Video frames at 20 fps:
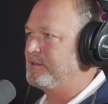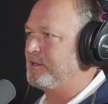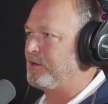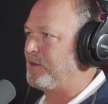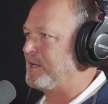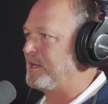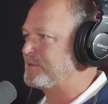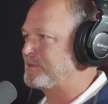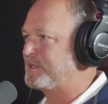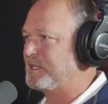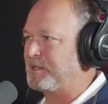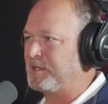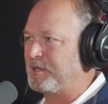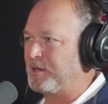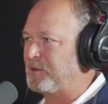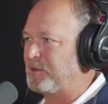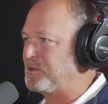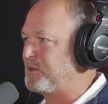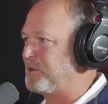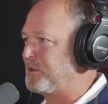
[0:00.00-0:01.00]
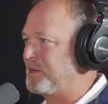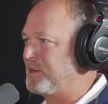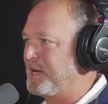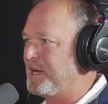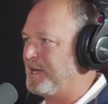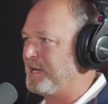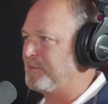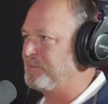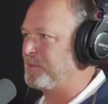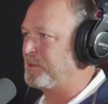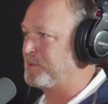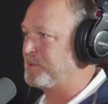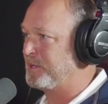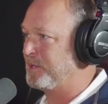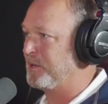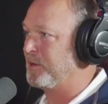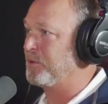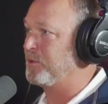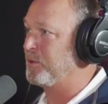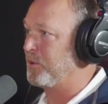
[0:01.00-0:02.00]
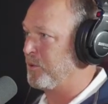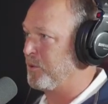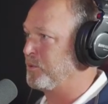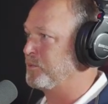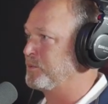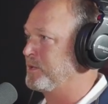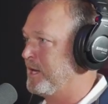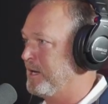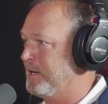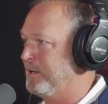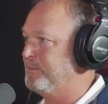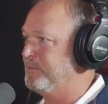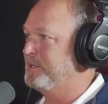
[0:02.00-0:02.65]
they're not sitting there on your dime. They're sitting there on their own dime.